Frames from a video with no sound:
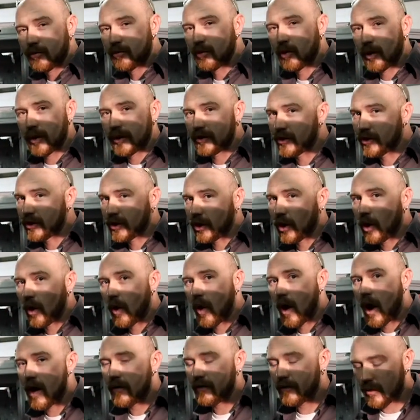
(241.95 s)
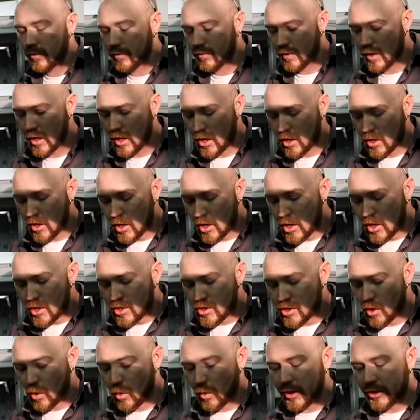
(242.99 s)
points to go off of.
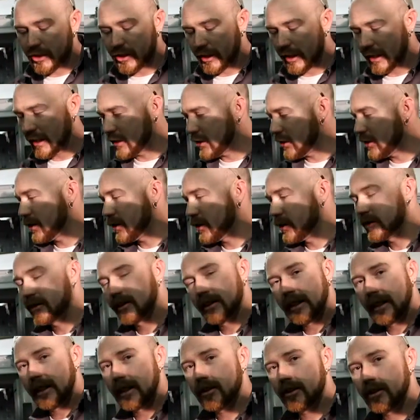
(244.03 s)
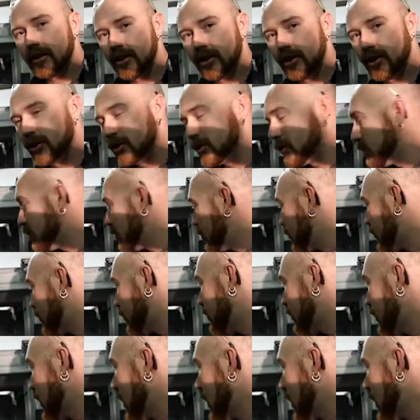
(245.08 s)
So what you need to do is you need to use